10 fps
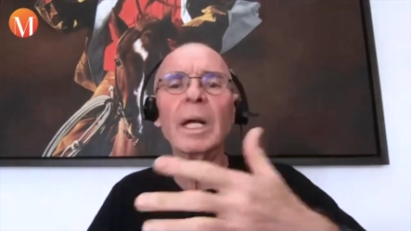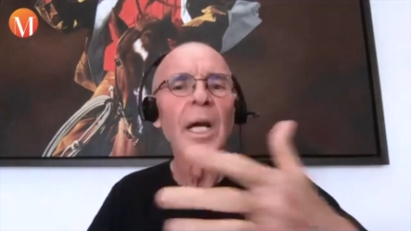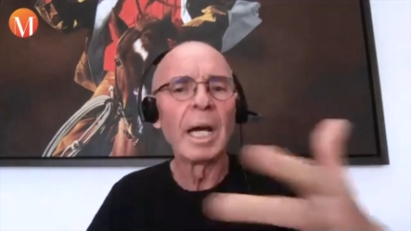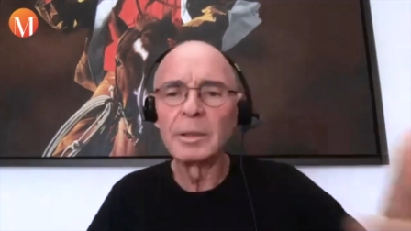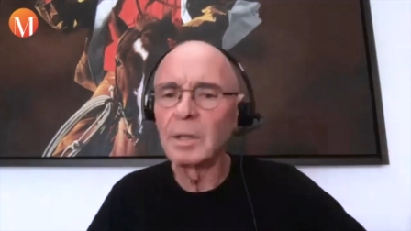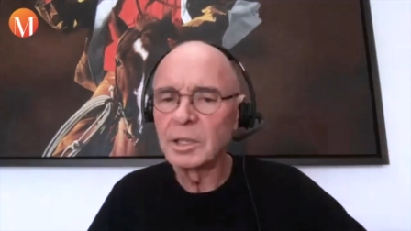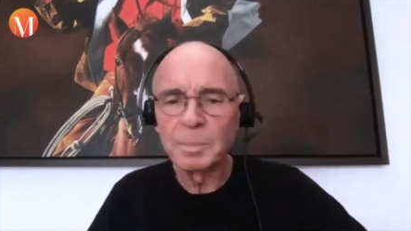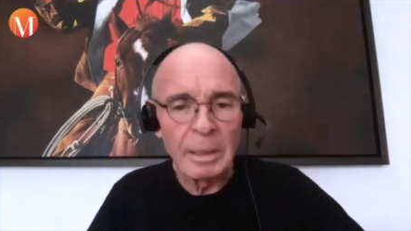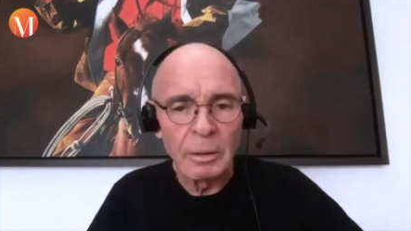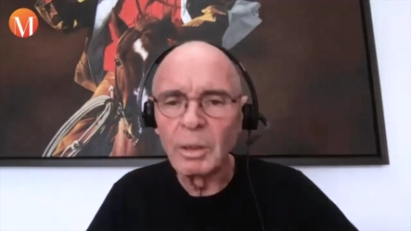I
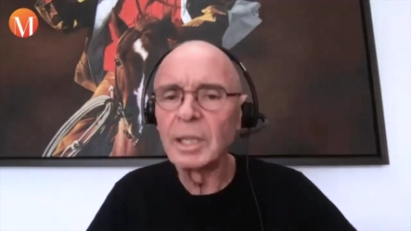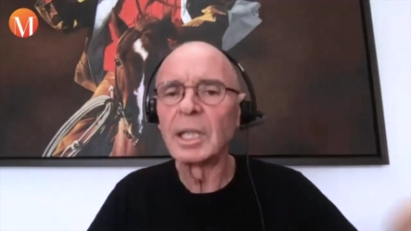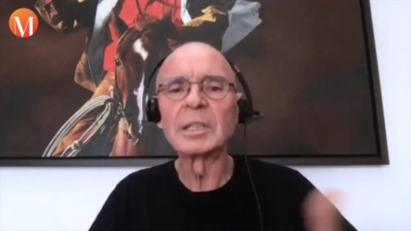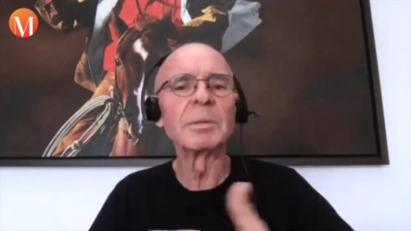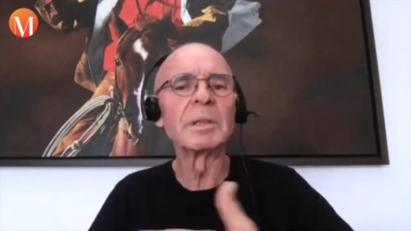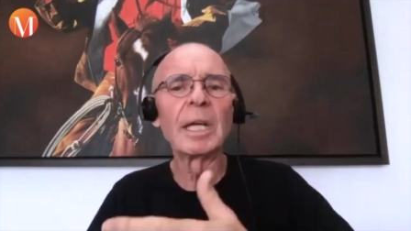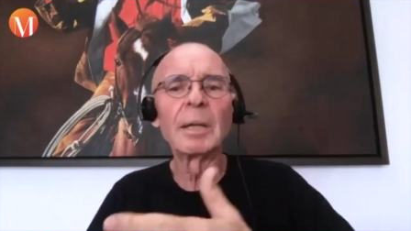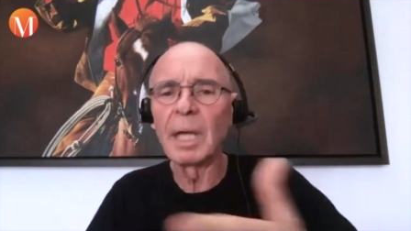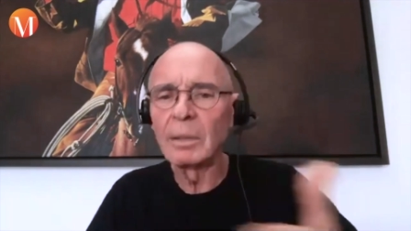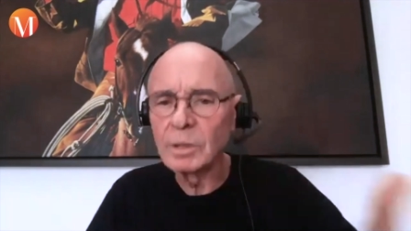spent holidays with
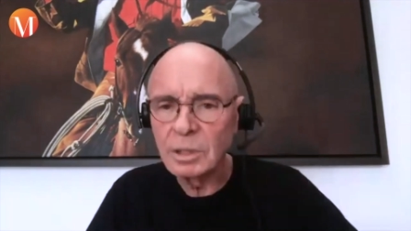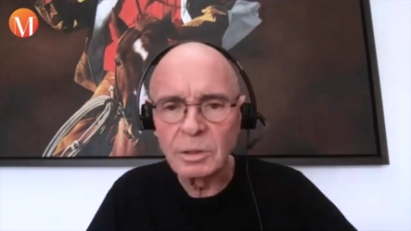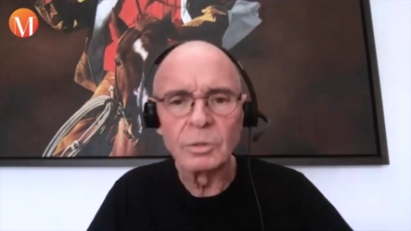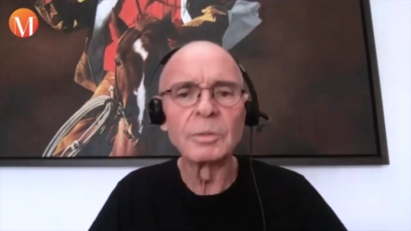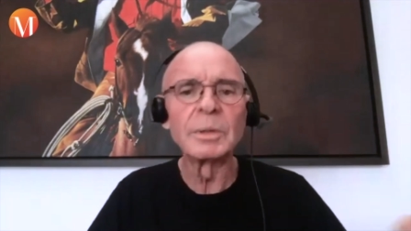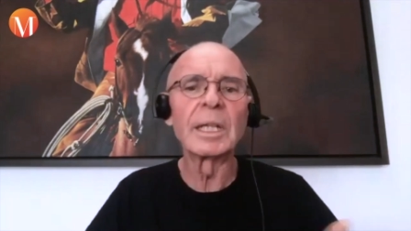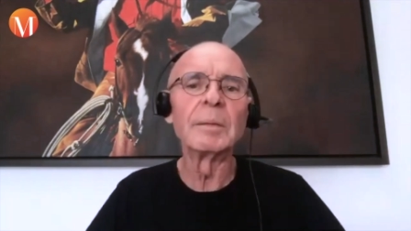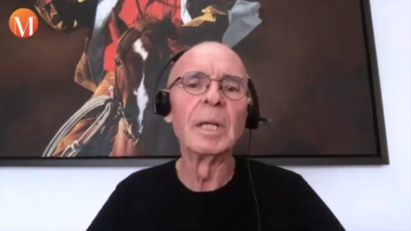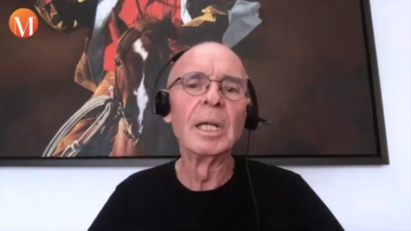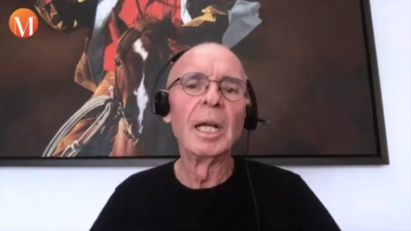them. I was on tour with them.